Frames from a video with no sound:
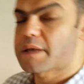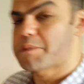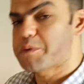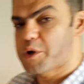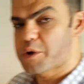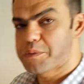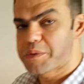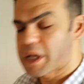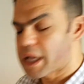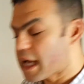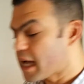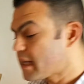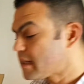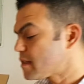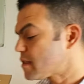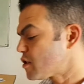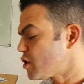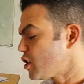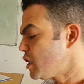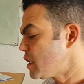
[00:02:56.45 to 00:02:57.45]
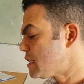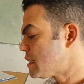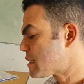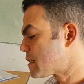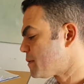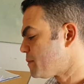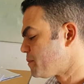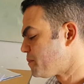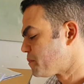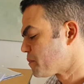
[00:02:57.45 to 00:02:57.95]
the pupil answered,
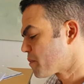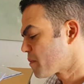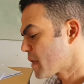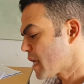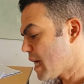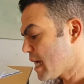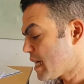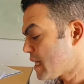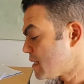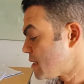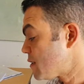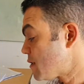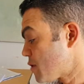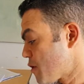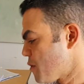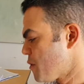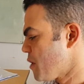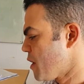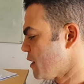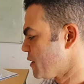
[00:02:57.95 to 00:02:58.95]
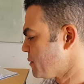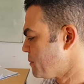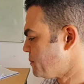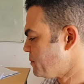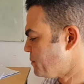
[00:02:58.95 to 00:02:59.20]
and so on.